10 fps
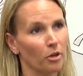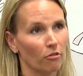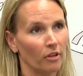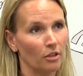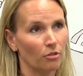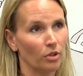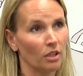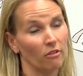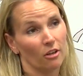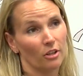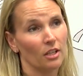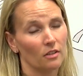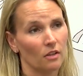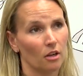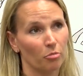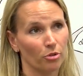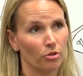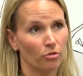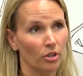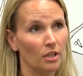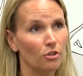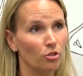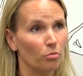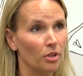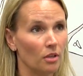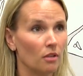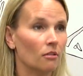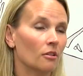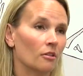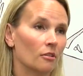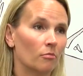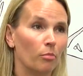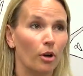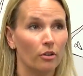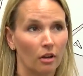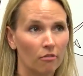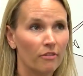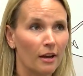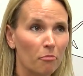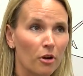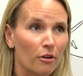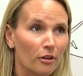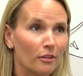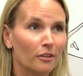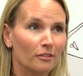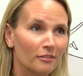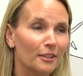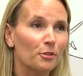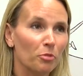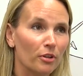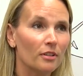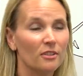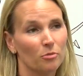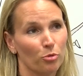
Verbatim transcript: bigger venue and giving our kids that opportunity to be part of that Monarch experience is